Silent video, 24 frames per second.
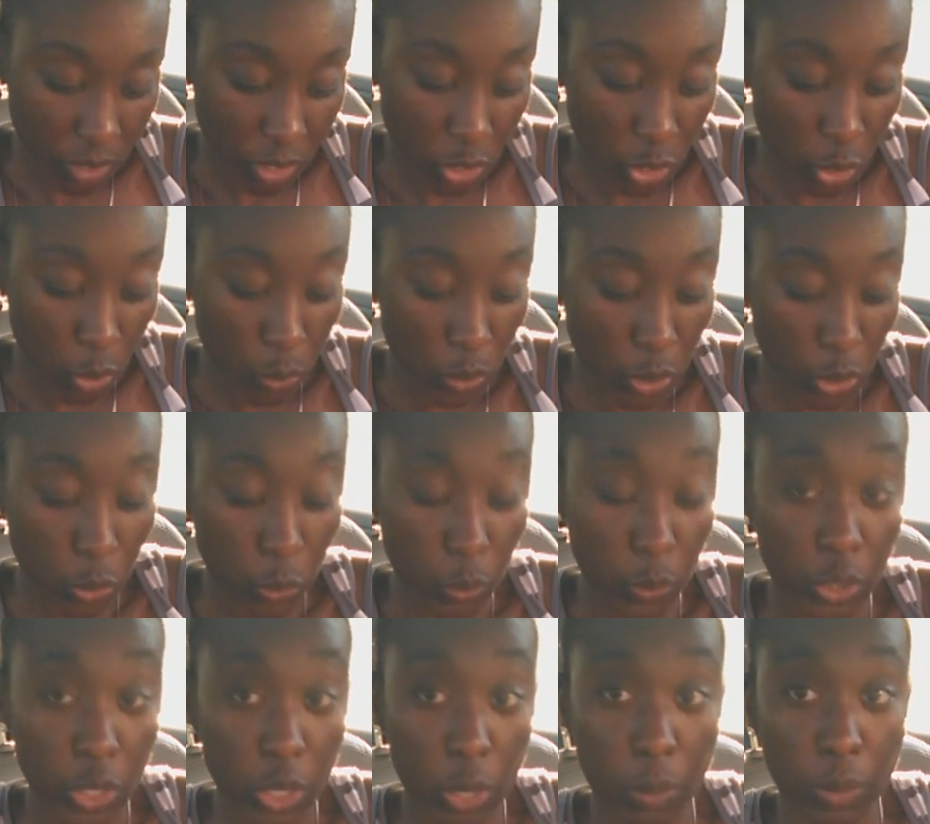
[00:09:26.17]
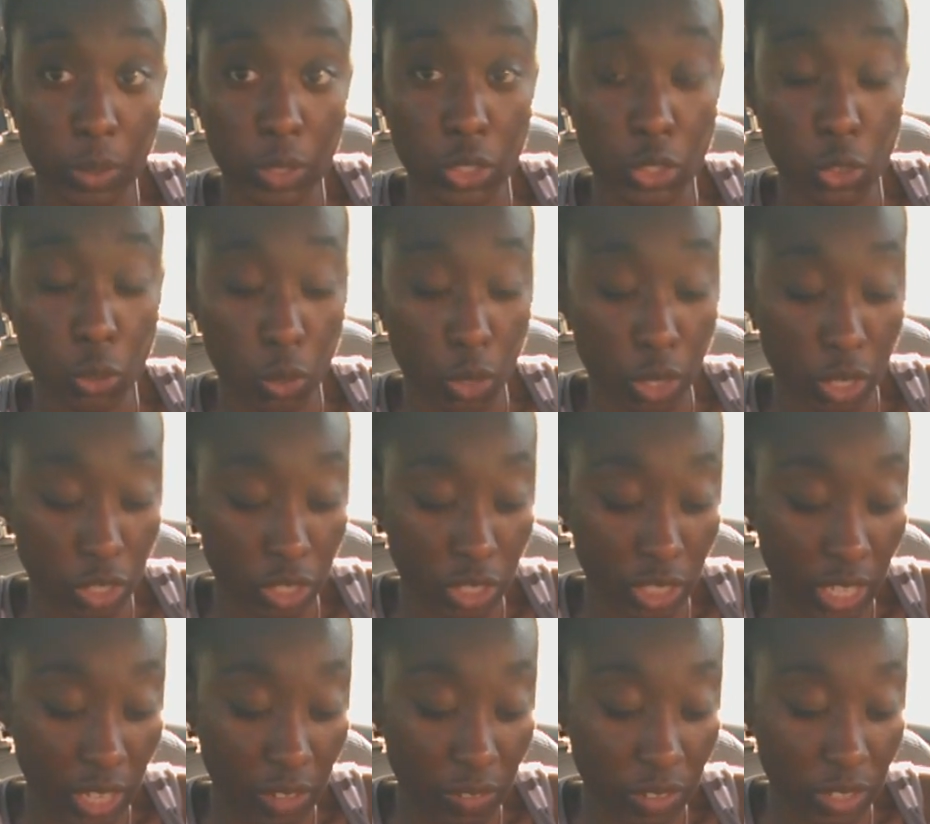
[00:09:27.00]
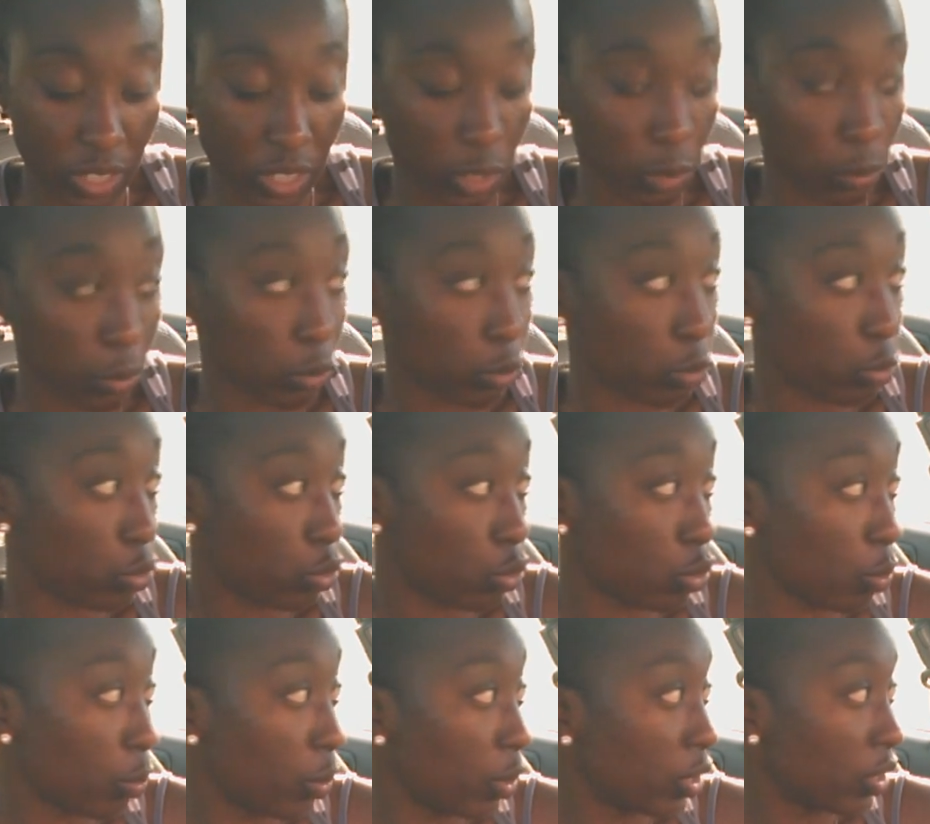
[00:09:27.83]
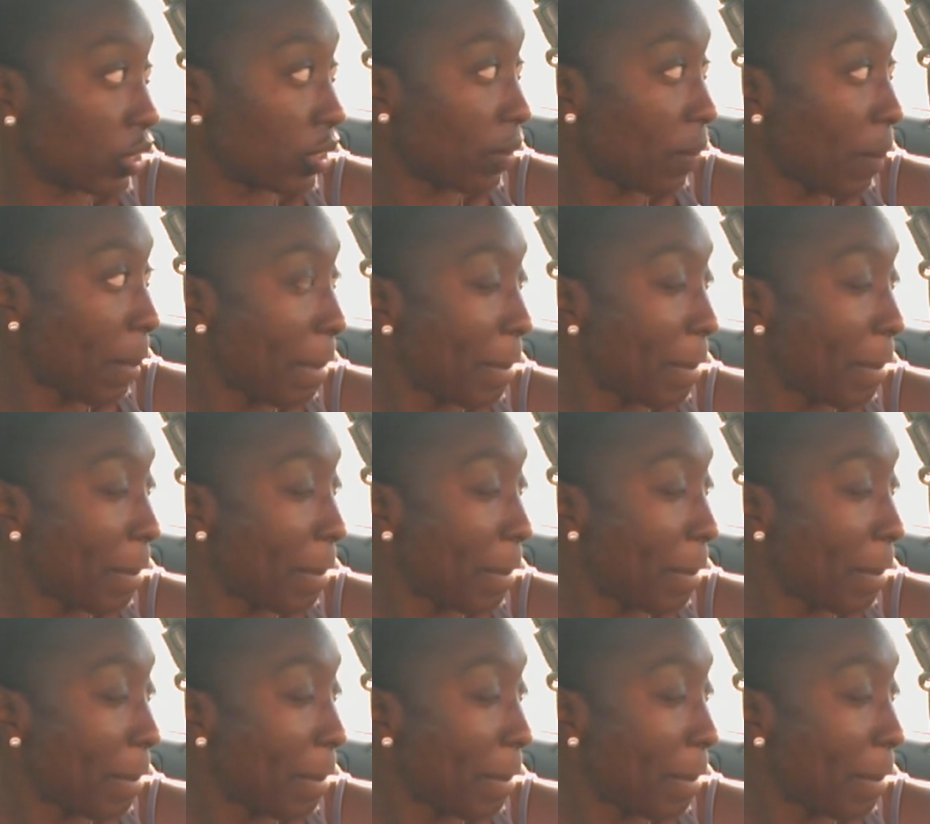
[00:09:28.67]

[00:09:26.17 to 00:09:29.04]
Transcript: You know it's good when you almost choke on your saliva because it's producing so much.